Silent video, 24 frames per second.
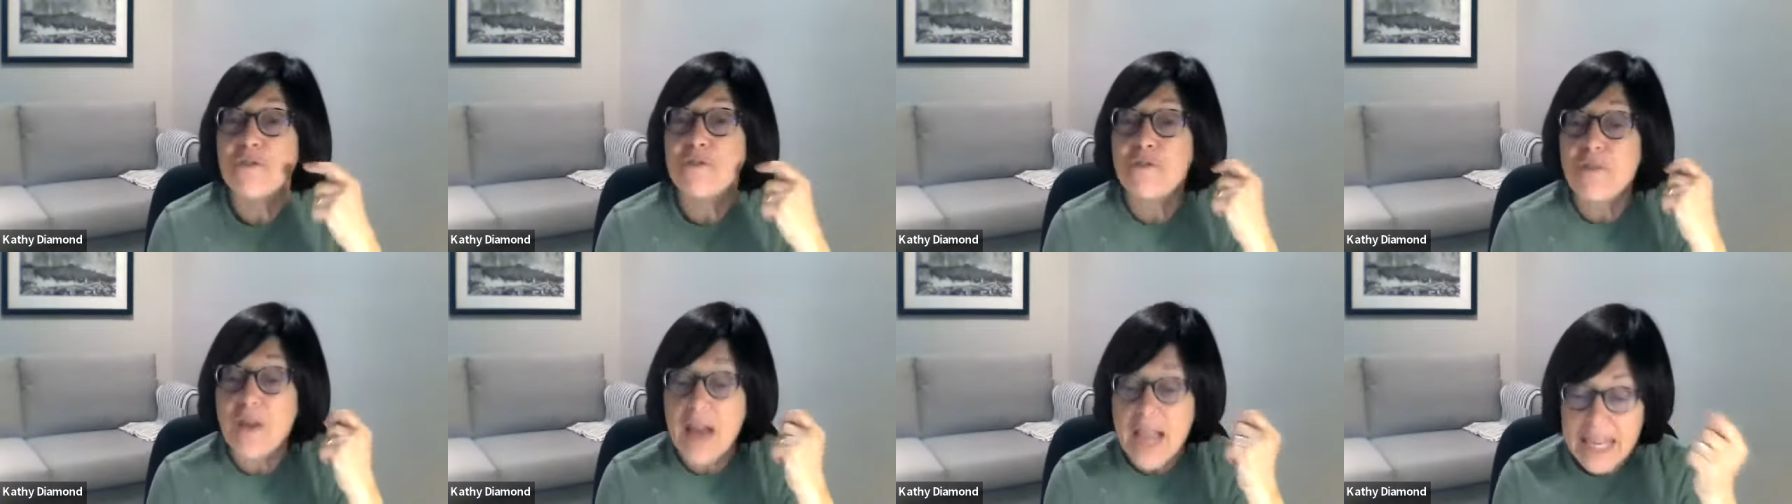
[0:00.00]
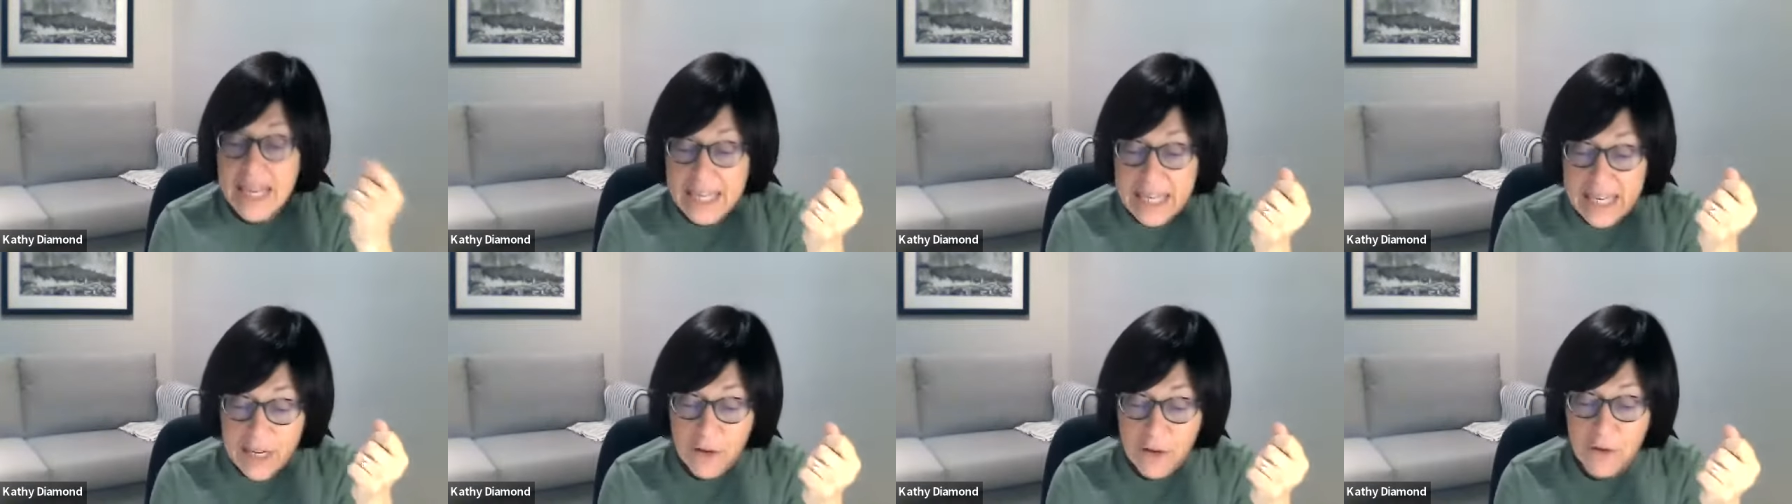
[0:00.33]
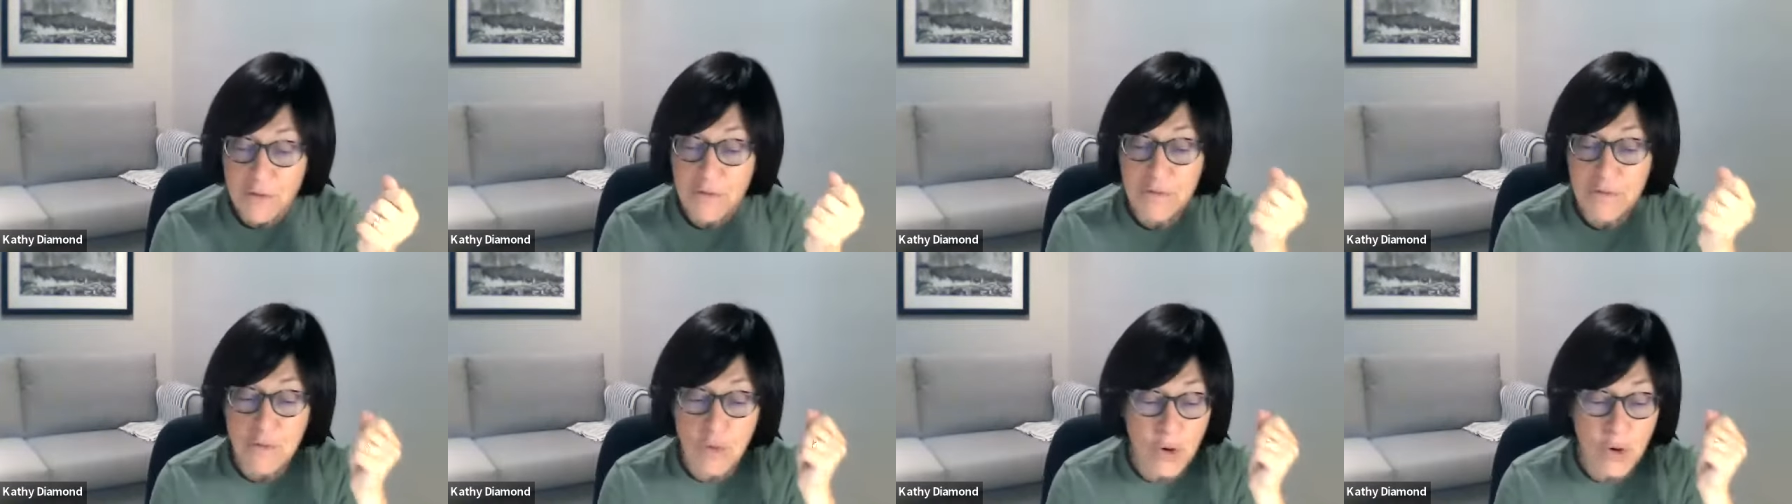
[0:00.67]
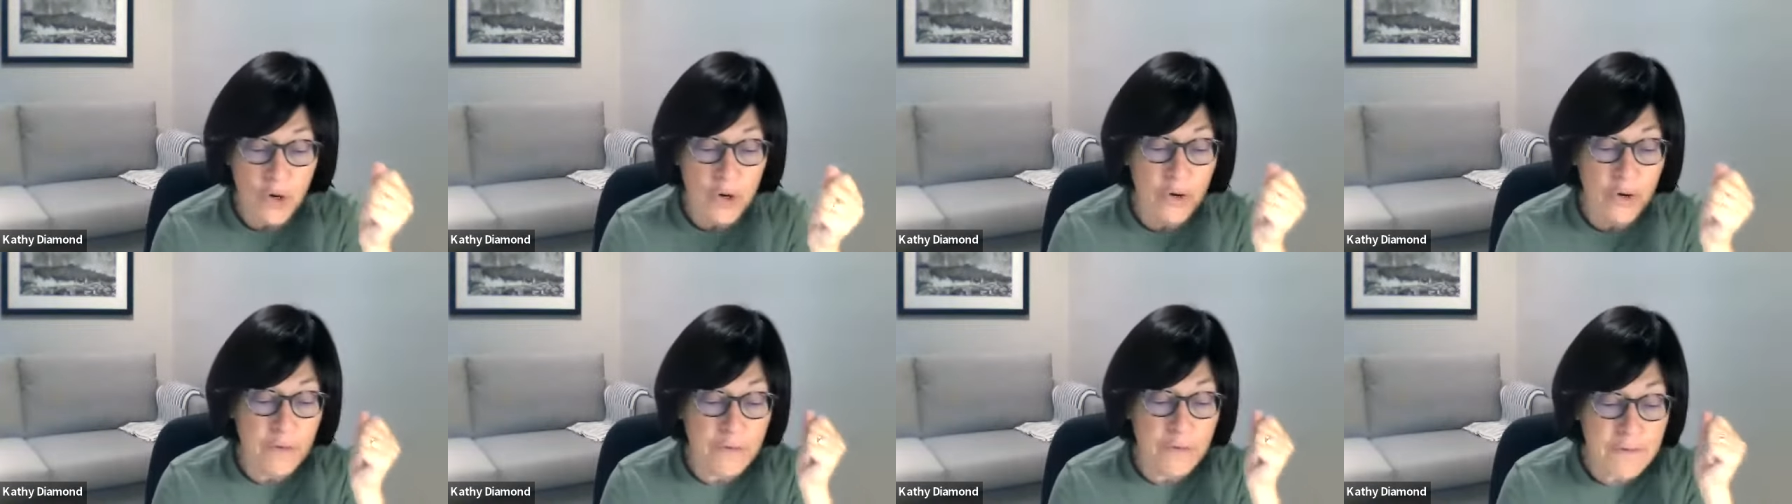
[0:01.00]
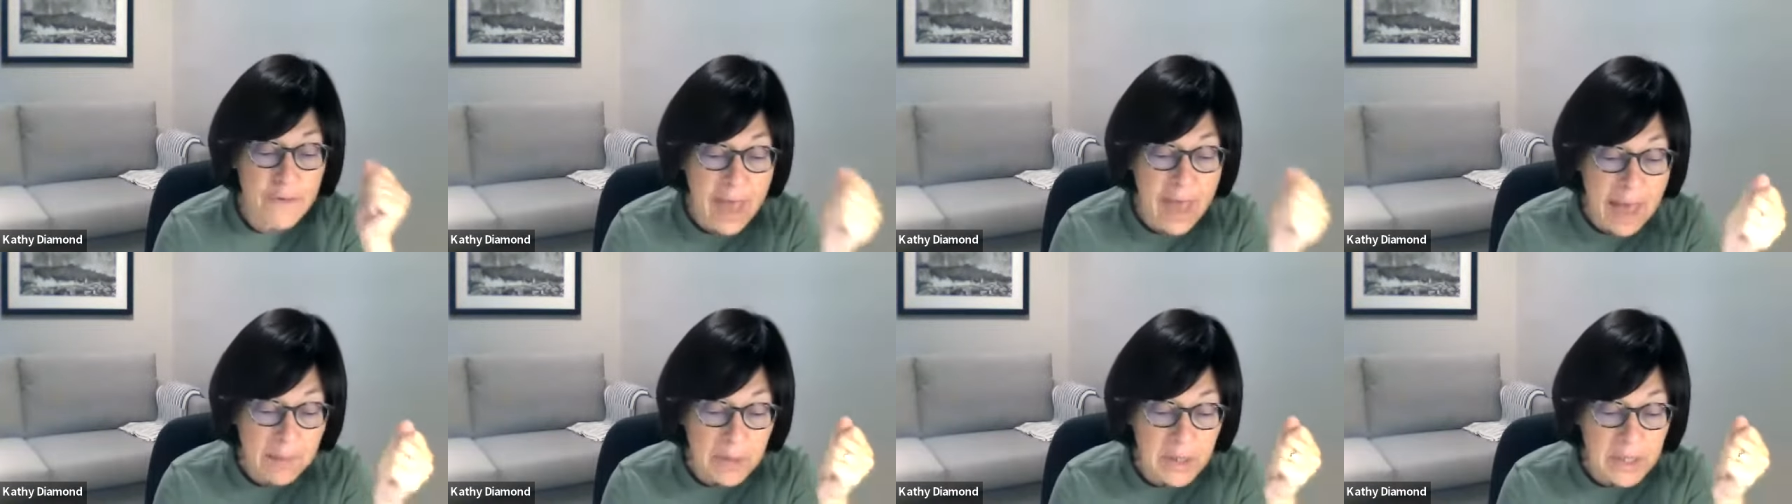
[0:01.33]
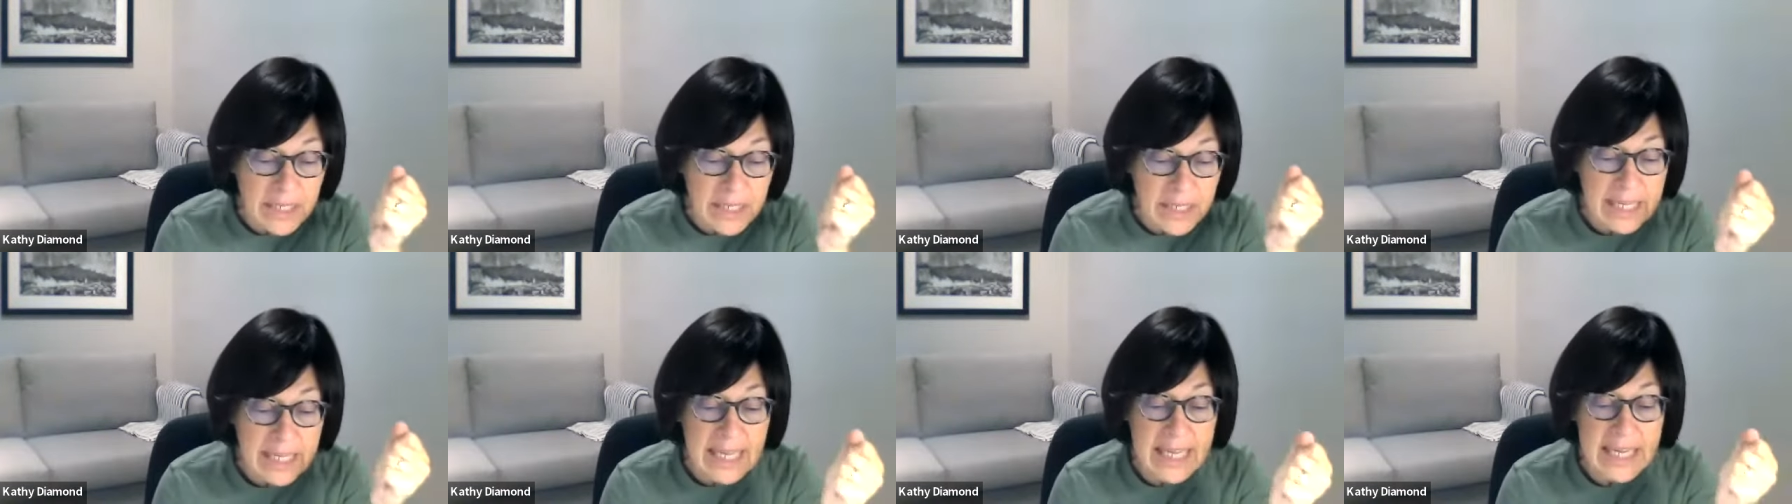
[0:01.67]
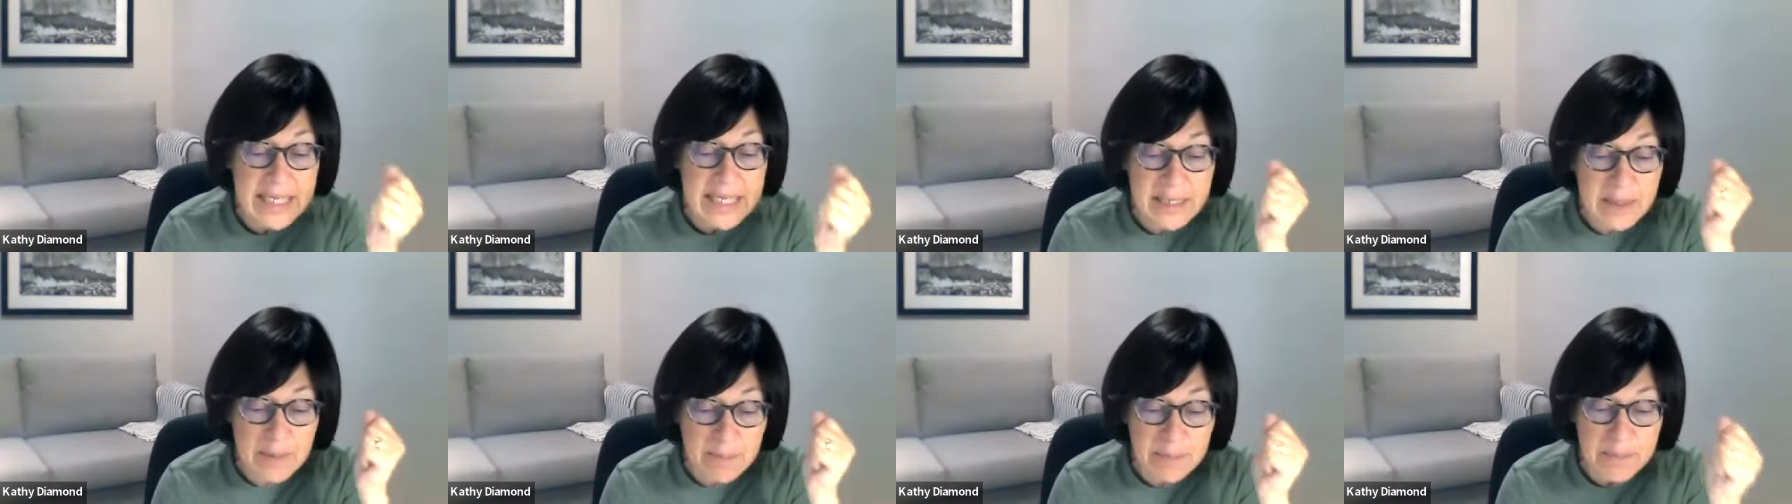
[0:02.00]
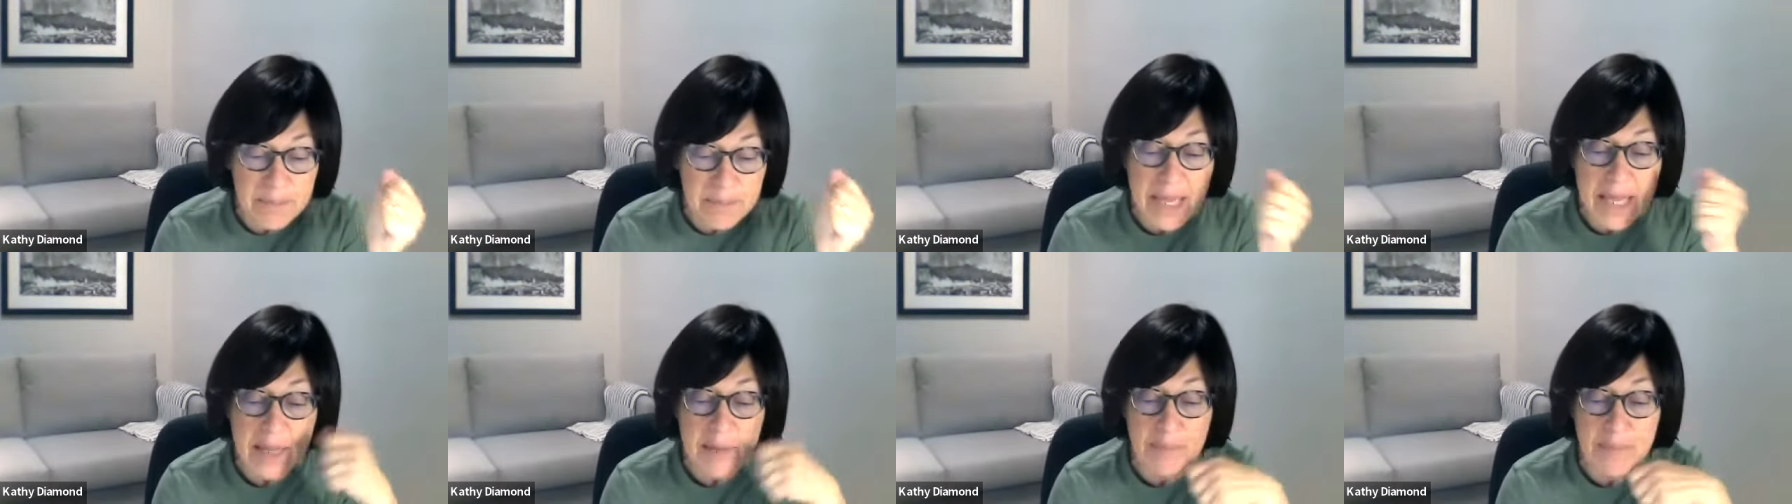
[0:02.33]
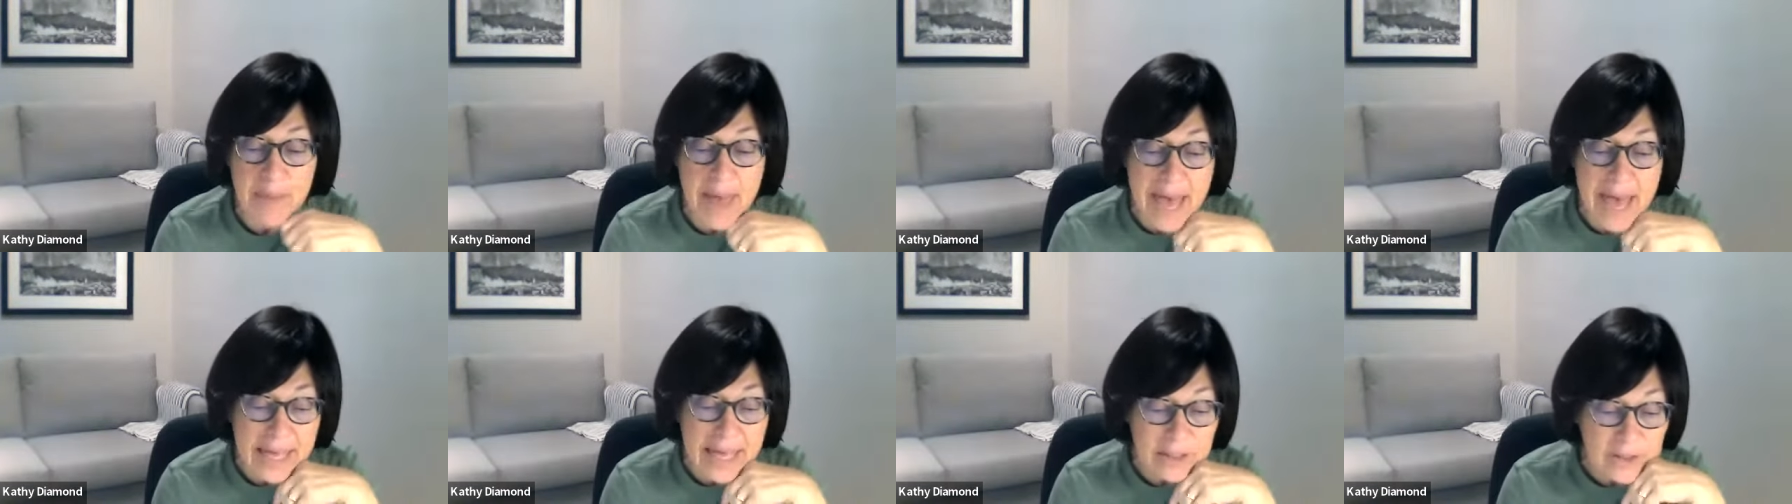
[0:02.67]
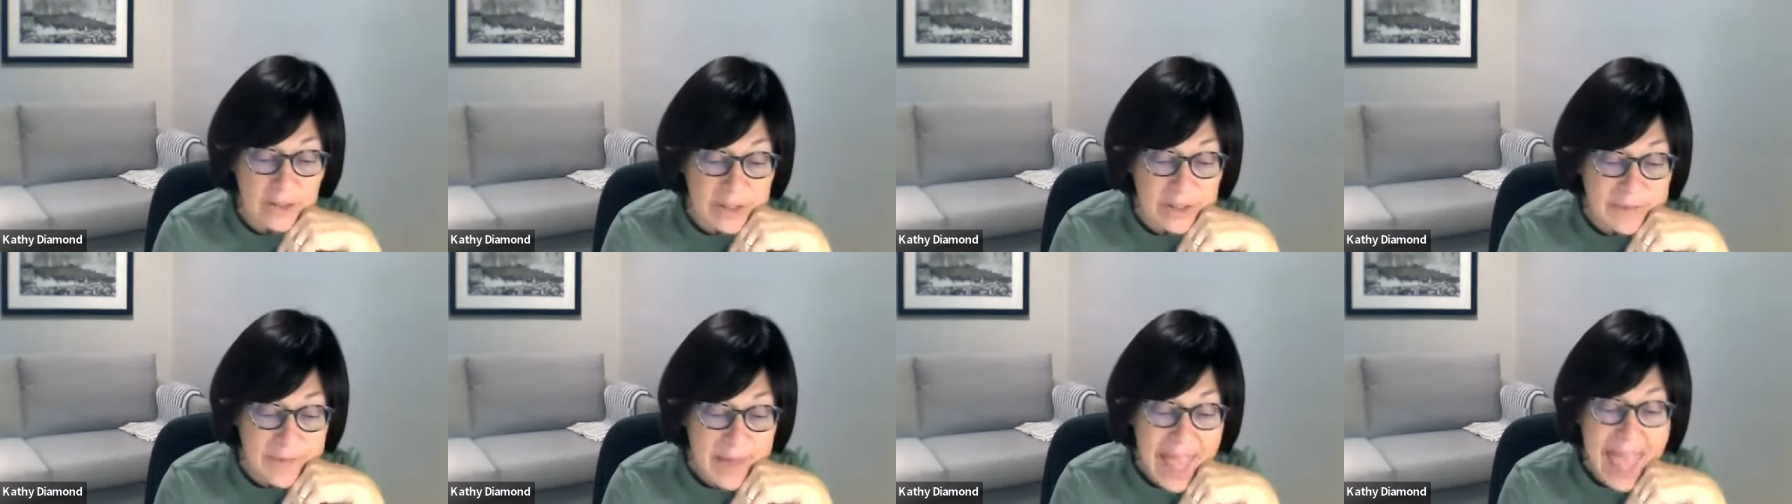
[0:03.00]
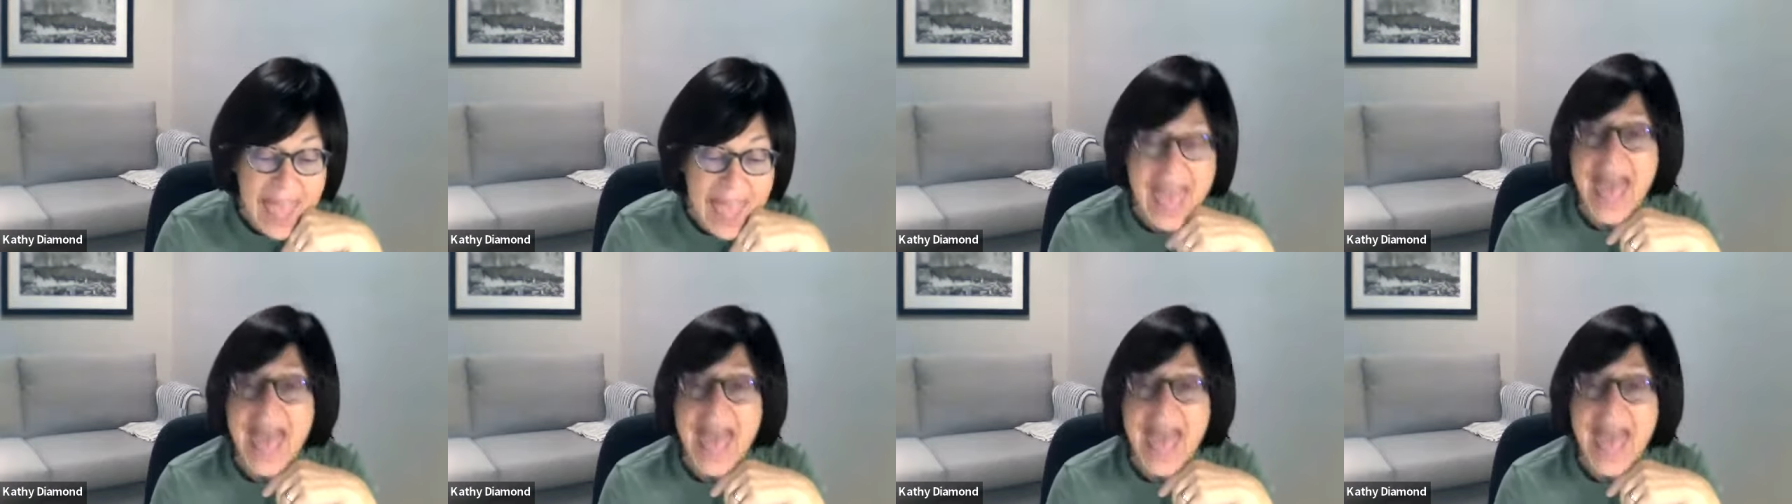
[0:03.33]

Fighting for her family is a big battle,